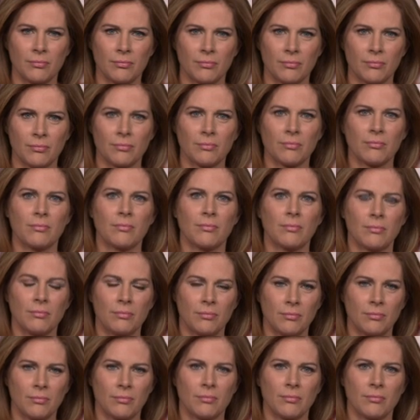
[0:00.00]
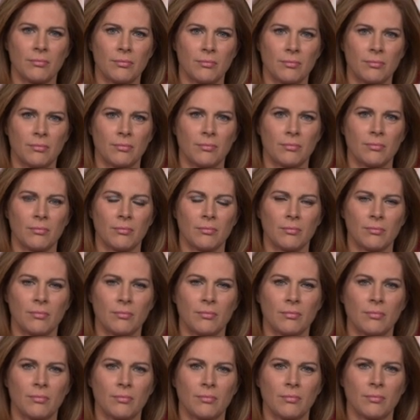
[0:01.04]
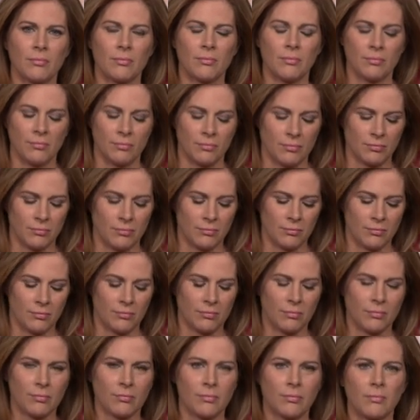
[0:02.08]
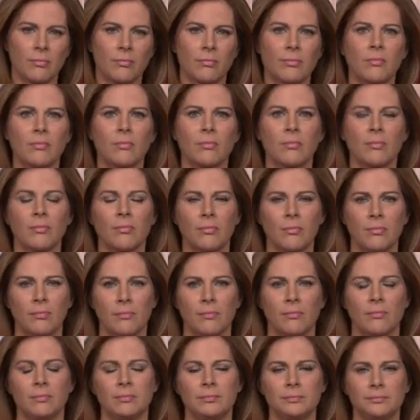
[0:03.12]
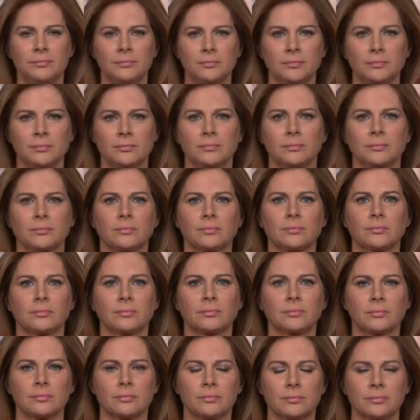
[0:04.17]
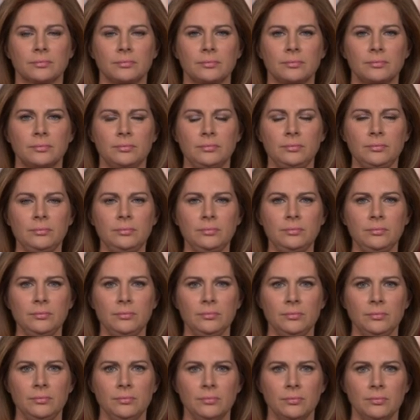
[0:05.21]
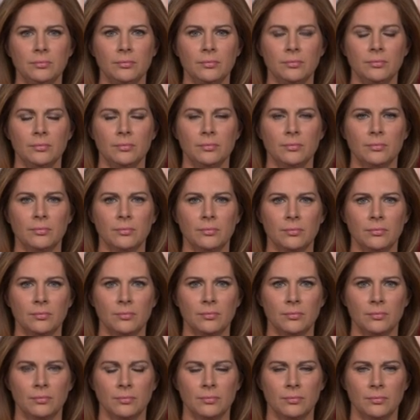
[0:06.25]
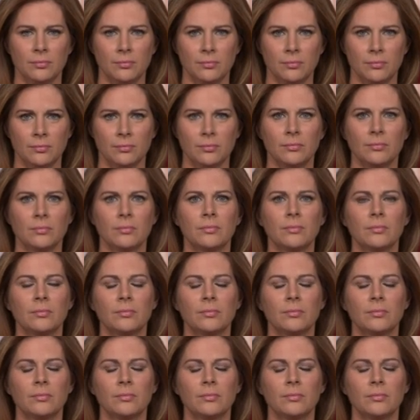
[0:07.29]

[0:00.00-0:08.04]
This person isn't speaking.